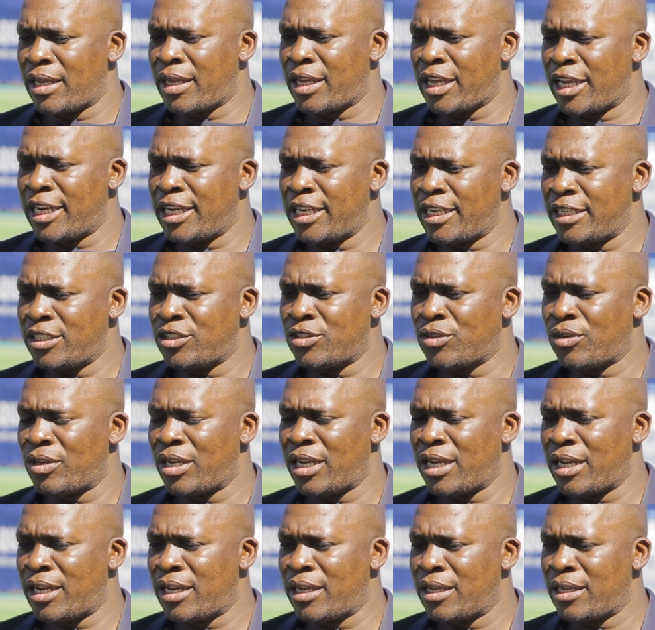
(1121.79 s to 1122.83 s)
Kenneth
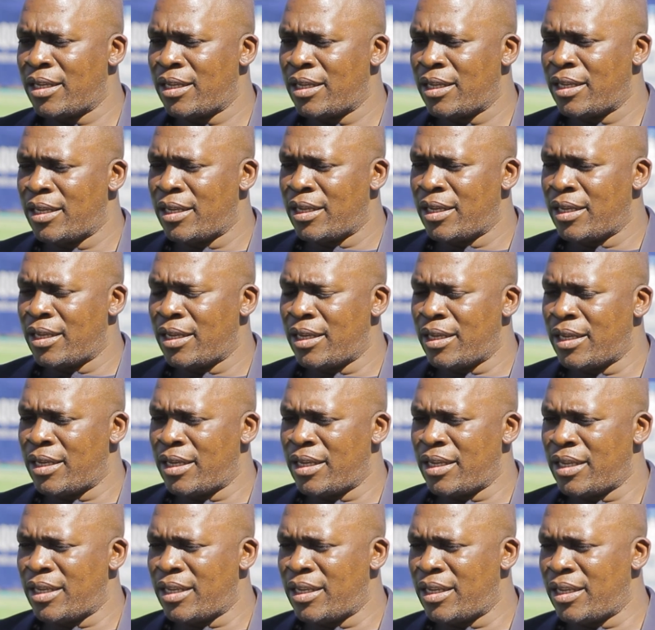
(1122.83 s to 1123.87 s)
Chola,
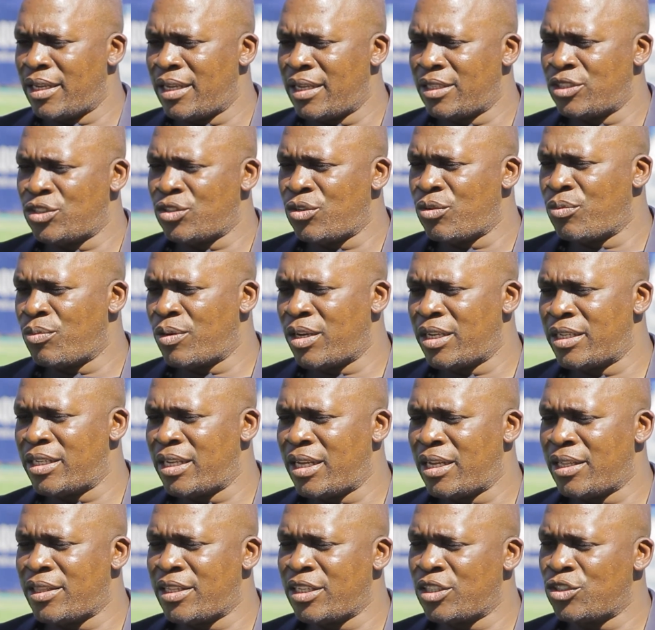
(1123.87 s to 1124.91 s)
Joe
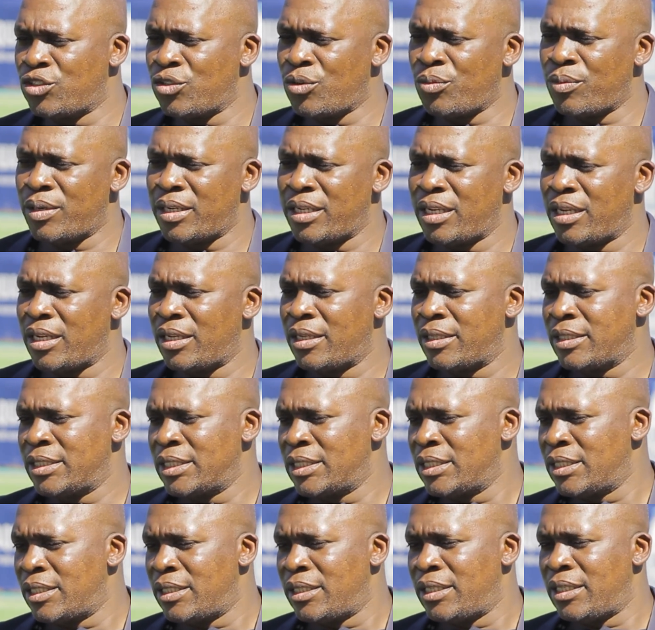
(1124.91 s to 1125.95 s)
Wadia. I think Joe Wadia,
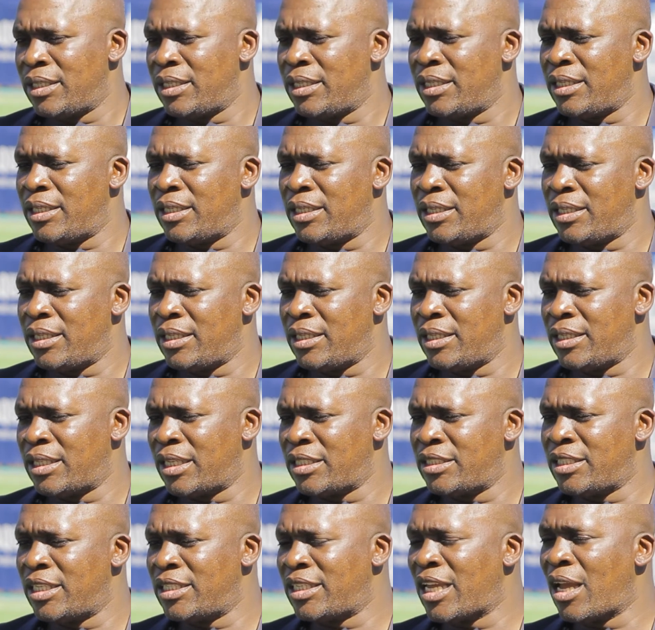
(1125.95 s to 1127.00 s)

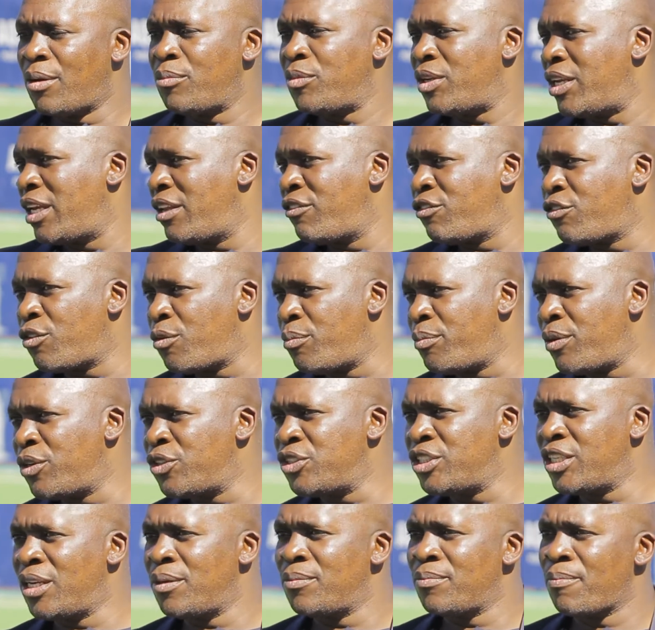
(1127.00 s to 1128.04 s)
that's the time he left for
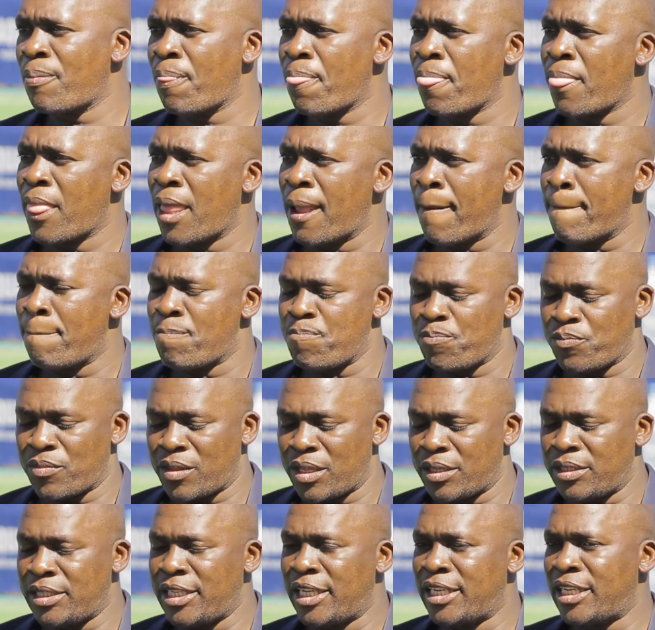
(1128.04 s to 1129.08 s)
Belgium.
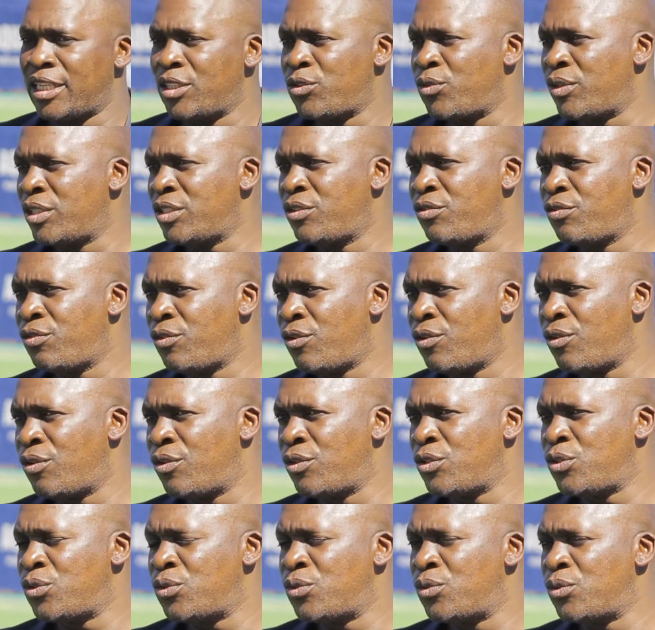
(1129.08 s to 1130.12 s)
Tenant went
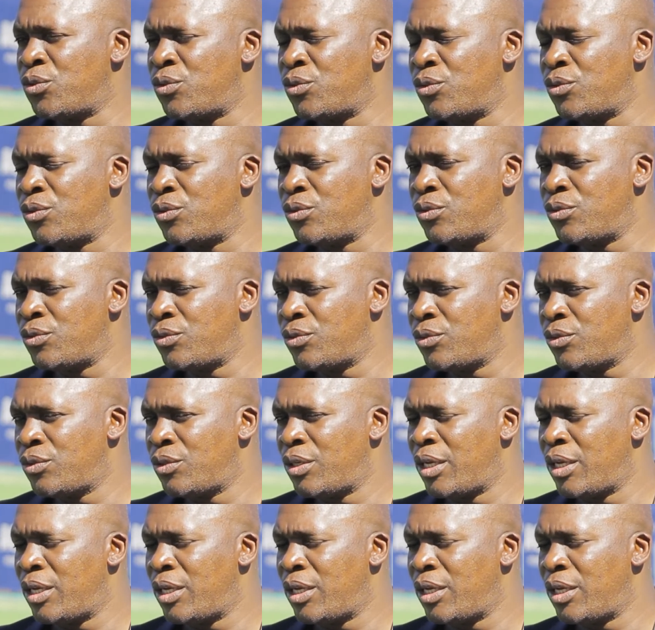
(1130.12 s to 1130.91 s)
to